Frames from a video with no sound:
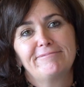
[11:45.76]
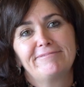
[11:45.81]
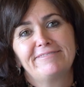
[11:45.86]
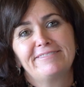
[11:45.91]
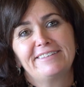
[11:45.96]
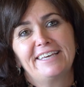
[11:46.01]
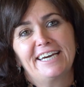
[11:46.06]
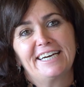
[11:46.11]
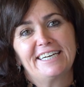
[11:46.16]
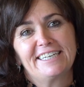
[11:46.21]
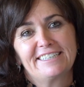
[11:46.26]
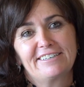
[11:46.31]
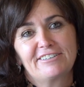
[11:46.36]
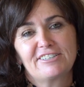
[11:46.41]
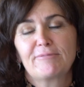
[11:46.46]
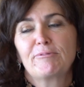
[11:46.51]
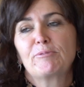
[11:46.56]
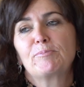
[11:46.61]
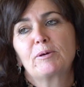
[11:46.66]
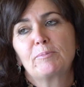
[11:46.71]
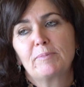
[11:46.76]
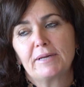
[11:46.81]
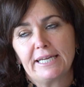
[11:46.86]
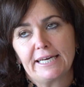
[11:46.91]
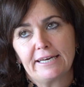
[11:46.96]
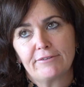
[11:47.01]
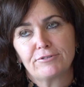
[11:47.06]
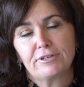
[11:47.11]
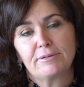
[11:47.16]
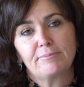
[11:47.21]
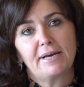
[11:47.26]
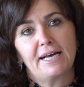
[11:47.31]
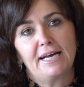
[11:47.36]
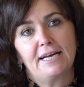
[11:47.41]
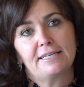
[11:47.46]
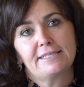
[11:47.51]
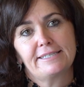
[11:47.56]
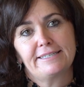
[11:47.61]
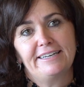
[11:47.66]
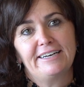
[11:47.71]
because I'm a big believer in
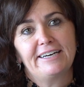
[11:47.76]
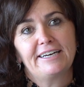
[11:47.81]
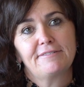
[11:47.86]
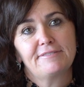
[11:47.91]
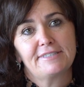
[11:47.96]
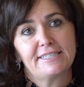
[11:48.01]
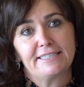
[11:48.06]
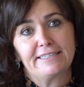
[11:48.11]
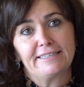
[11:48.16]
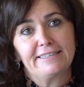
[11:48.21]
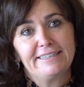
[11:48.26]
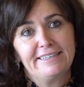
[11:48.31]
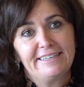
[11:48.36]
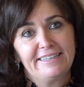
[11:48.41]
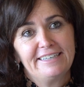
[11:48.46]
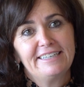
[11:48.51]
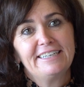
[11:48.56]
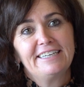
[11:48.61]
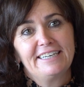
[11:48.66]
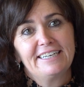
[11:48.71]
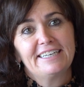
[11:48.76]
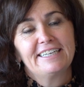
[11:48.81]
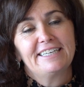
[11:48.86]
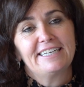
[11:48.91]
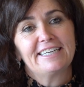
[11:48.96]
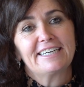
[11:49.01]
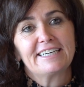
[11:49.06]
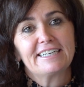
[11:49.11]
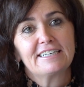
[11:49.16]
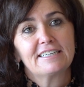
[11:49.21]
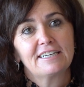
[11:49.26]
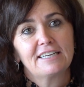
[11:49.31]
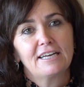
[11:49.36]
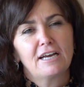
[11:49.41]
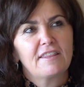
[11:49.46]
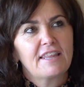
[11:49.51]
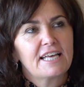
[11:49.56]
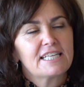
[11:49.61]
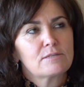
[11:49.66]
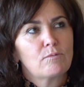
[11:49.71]
past lives and
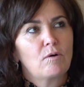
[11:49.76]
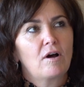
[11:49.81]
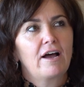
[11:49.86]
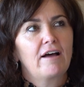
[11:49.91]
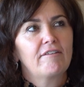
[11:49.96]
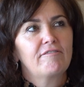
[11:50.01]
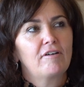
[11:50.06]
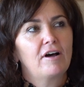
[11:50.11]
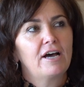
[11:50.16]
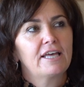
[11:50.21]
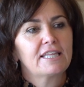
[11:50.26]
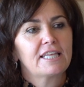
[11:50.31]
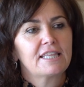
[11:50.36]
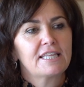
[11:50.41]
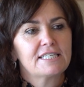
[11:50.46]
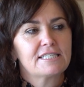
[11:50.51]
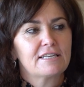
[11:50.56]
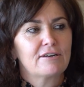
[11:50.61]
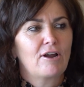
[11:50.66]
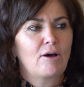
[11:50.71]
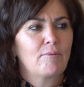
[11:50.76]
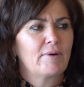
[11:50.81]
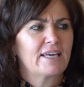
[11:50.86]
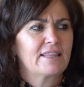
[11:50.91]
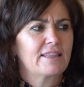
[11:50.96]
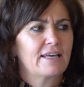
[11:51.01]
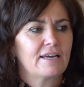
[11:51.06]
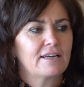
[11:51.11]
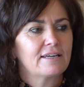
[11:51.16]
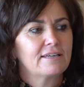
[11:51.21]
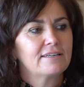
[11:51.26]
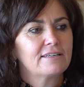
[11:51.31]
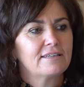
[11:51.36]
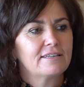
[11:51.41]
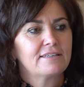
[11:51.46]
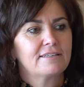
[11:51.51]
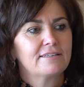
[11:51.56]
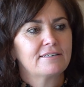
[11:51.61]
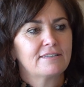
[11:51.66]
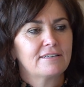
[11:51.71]
and that's why I find that there's a knowing that
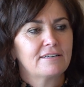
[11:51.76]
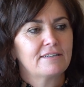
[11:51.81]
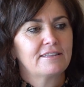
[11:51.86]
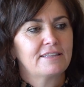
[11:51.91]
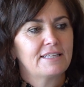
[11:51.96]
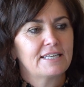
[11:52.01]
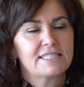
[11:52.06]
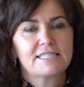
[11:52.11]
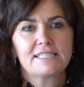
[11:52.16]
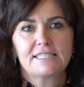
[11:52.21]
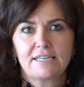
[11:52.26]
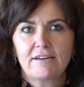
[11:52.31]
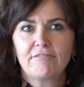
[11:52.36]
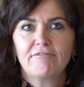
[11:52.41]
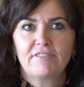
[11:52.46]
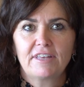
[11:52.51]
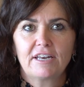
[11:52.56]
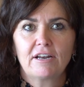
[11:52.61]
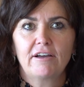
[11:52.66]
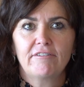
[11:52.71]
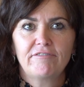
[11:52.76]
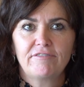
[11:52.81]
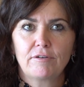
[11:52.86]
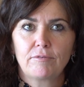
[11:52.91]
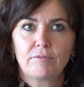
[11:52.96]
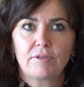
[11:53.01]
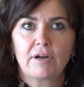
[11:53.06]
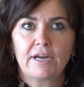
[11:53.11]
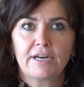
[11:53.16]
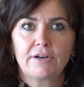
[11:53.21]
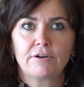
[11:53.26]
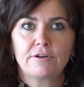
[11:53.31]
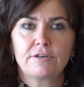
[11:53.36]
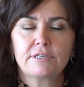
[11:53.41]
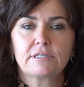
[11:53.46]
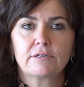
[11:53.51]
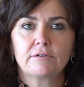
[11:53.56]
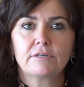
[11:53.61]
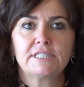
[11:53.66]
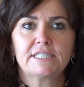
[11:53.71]
there's stuff that I feel that I know
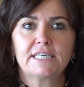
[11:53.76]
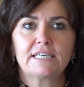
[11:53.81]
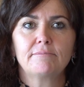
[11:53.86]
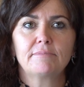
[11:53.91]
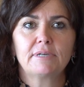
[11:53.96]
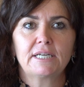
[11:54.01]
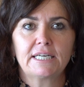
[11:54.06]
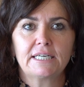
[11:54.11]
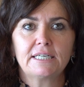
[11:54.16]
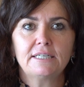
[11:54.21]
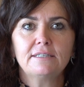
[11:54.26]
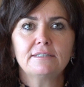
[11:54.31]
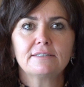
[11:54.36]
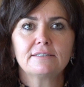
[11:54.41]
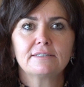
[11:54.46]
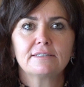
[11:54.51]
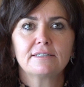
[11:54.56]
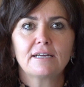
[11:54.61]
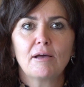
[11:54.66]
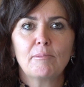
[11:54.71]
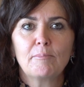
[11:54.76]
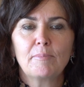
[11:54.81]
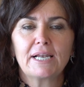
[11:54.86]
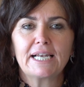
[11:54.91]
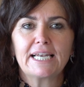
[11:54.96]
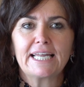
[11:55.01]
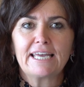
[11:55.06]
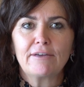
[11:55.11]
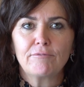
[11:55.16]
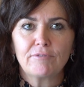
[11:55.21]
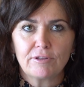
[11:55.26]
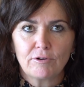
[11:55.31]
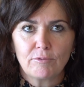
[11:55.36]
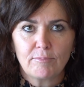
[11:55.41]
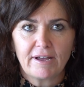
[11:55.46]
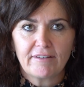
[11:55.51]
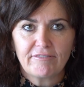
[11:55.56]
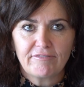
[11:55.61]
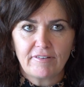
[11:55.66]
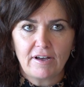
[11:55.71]
so deeply and believe with all
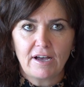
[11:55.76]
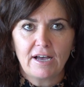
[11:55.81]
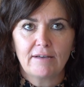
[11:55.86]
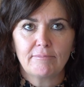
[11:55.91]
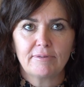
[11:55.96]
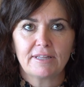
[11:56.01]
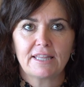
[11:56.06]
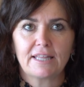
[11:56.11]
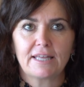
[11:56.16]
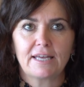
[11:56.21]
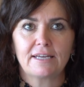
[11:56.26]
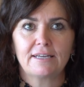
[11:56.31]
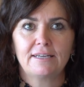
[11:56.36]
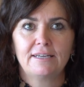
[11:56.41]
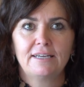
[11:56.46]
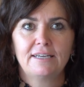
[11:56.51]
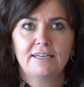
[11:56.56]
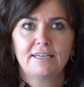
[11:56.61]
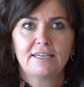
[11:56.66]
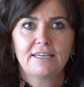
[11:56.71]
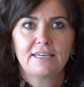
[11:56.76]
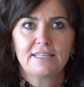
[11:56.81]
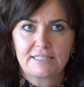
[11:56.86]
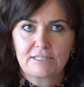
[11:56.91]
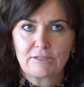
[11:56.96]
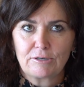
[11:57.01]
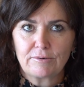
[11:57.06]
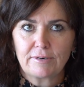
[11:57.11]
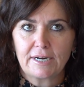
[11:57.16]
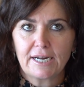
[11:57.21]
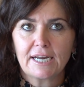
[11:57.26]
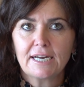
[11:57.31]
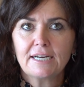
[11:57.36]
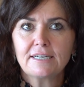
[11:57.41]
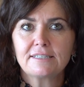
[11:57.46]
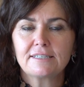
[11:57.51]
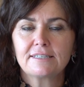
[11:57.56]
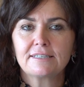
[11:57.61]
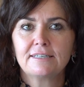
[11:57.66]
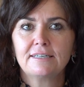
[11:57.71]
my fibre that it's
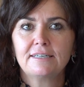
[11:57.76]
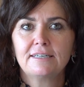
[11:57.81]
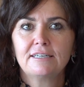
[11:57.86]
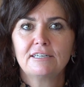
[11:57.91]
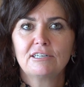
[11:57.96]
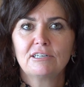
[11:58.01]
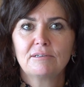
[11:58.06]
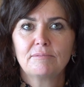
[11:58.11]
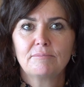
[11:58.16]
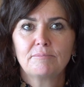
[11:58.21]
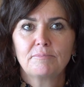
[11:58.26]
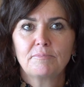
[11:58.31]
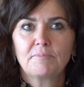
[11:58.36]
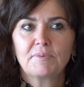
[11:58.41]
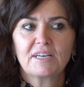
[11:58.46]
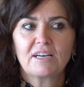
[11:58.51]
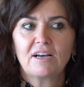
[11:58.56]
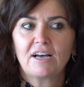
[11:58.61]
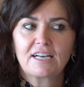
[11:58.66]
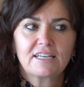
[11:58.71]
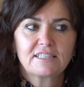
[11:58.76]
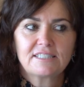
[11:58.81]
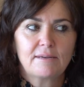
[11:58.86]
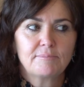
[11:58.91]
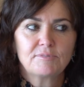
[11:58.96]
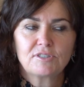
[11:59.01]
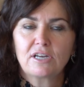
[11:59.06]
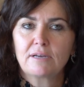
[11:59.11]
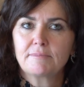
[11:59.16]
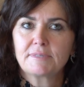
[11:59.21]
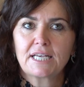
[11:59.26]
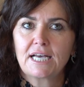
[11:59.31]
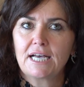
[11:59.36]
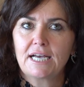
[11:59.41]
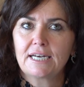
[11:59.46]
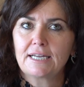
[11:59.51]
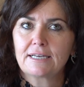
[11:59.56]
correct, but I sometimes can't